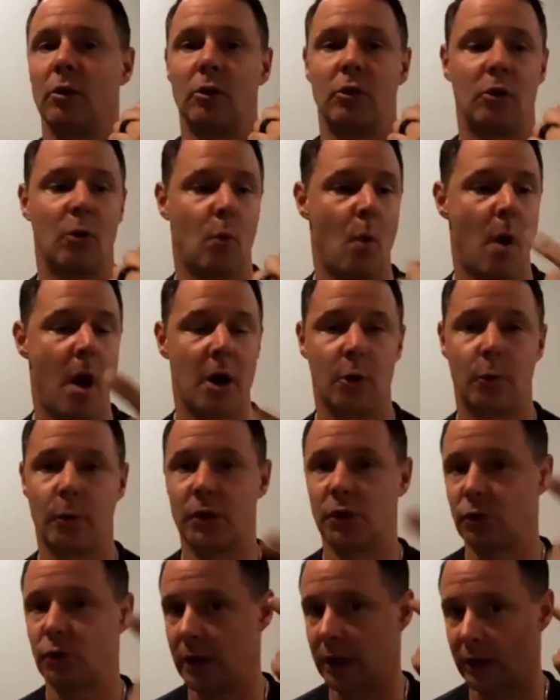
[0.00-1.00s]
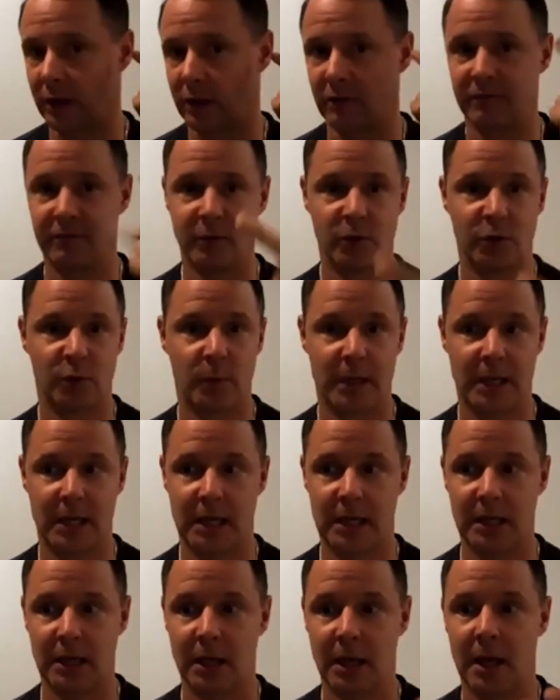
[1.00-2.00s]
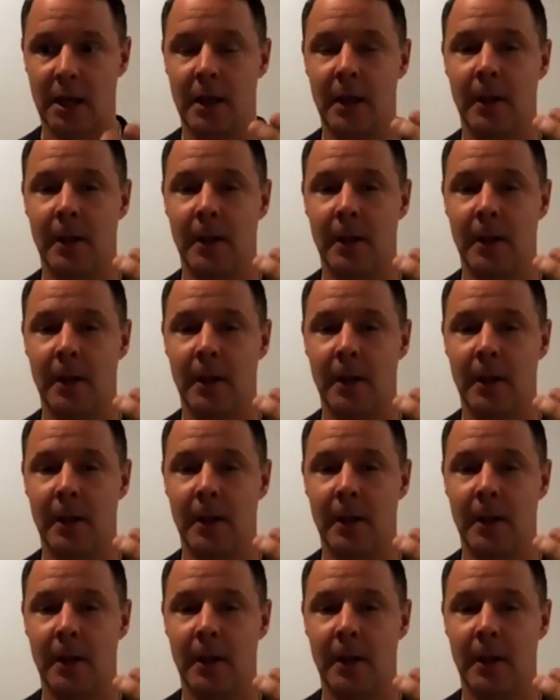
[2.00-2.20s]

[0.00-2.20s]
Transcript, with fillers: the water we drink, the foods we eat,